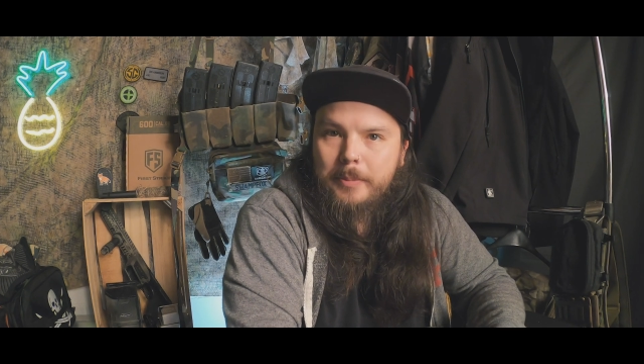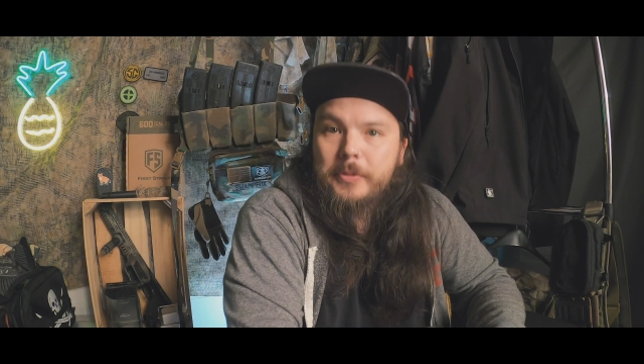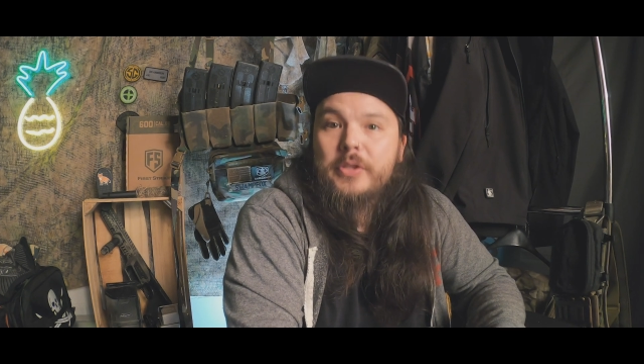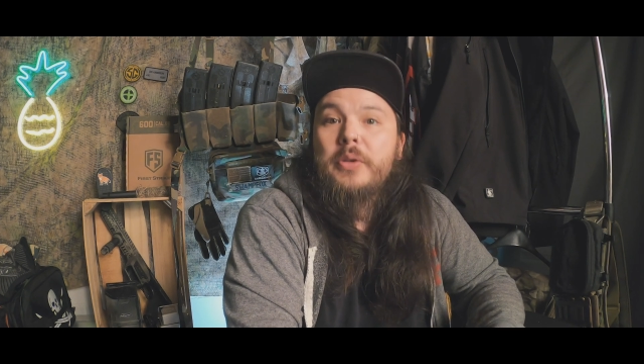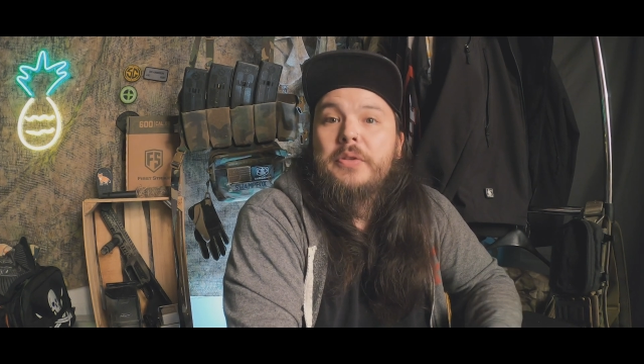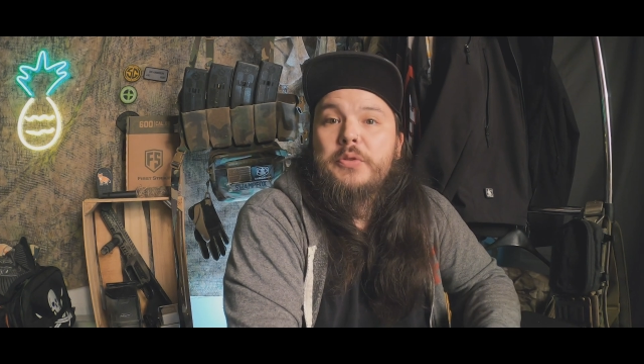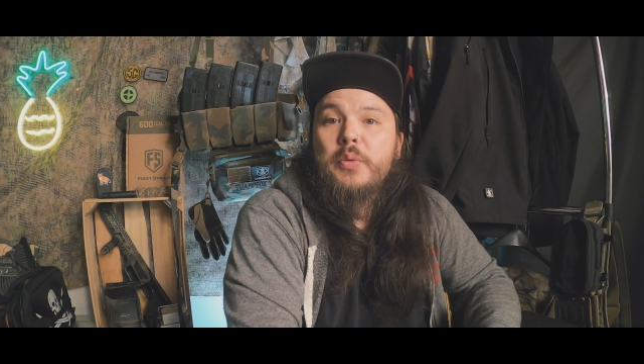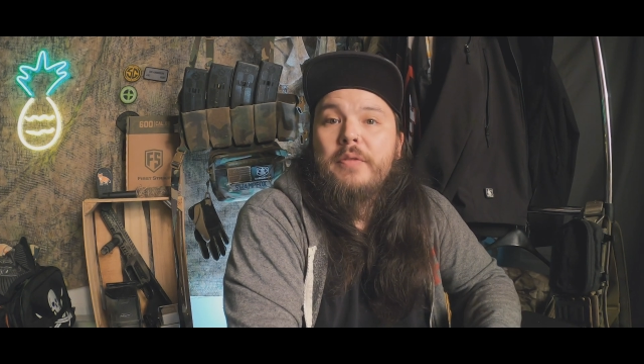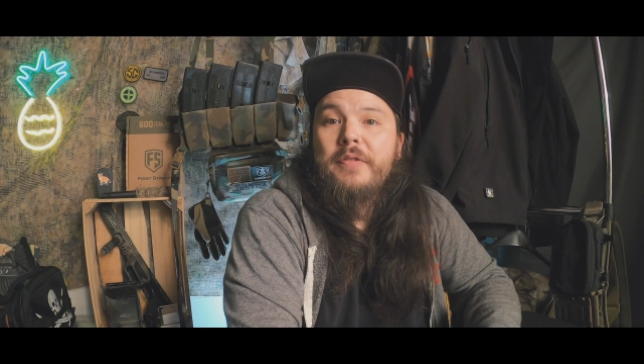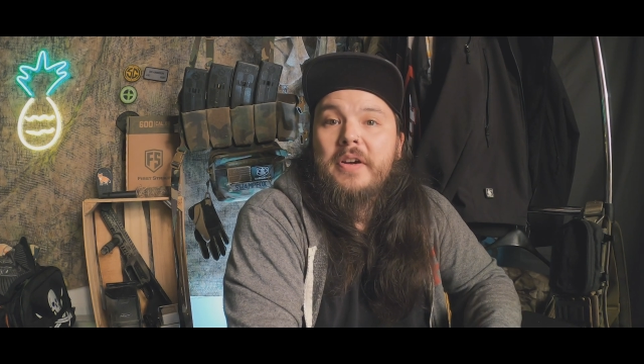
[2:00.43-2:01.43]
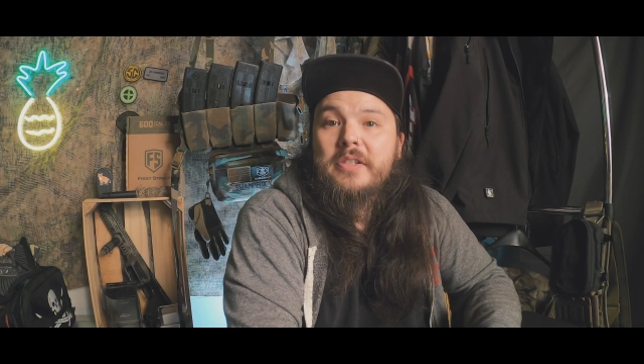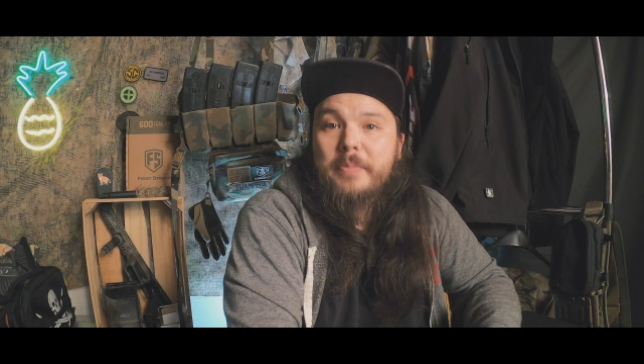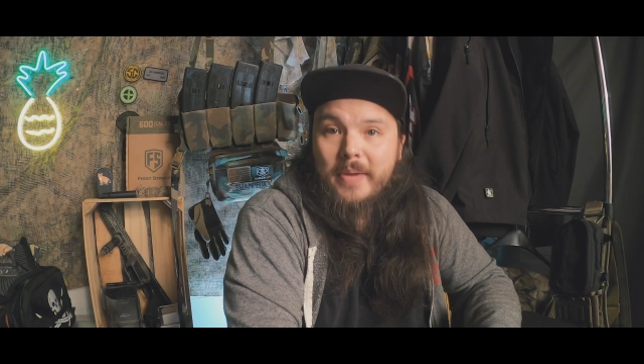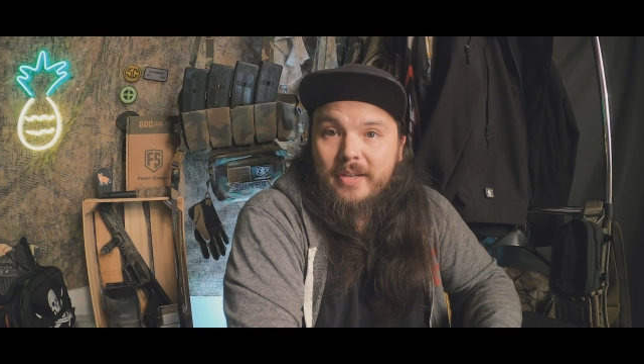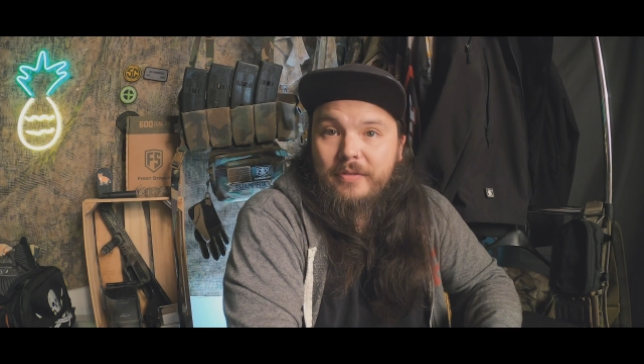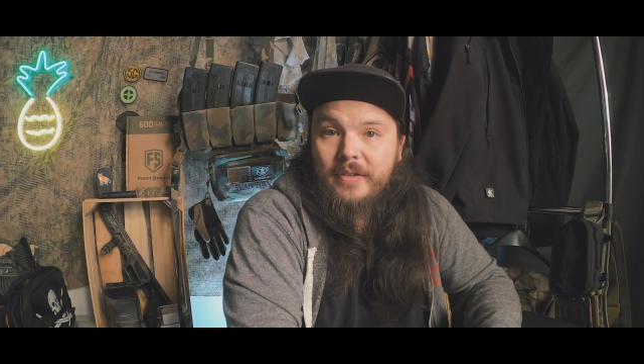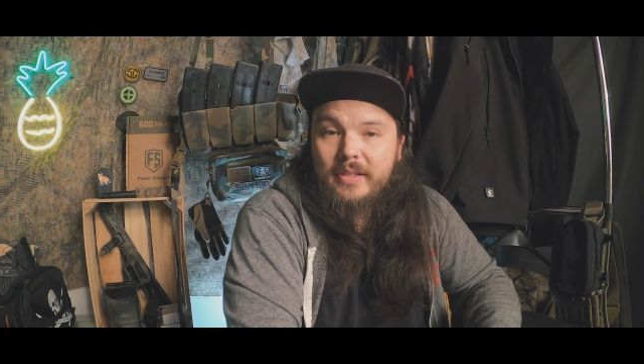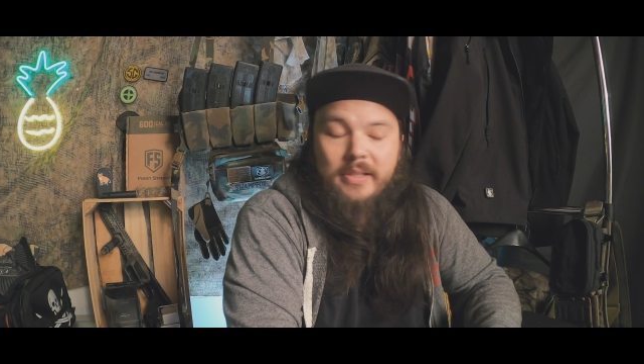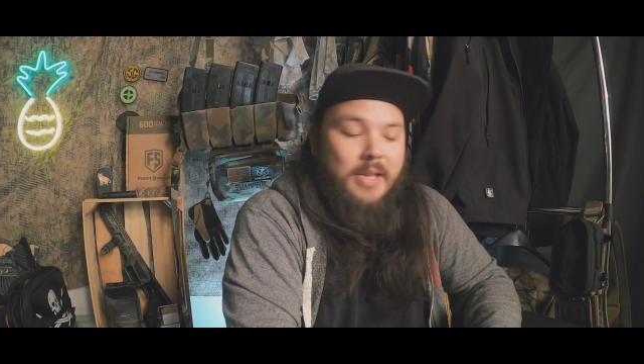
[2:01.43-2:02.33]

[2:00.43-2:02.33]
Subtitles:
episode of SwampFox Magfed.